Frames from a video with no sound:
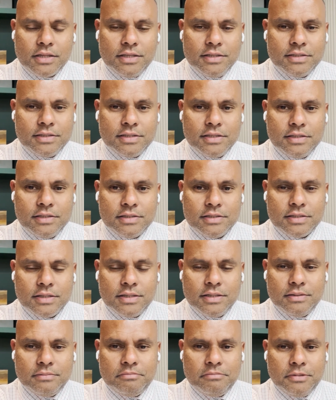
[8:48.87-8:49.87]
This is
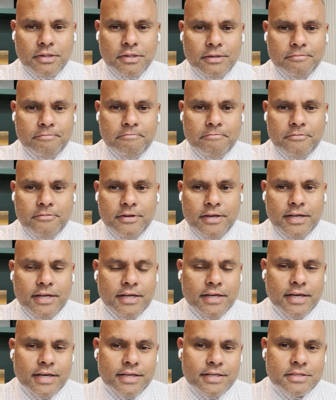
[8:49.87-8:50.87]
a really
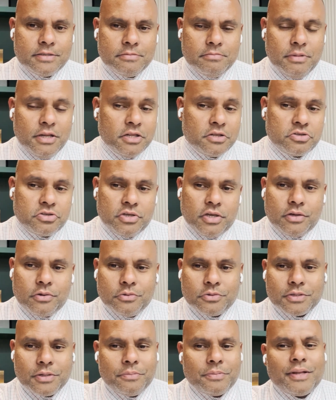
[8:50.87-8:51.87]
nice milkshake or
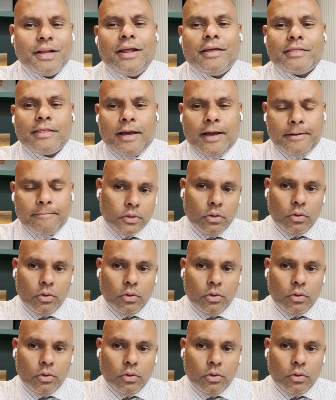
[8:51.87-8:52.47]
something like that.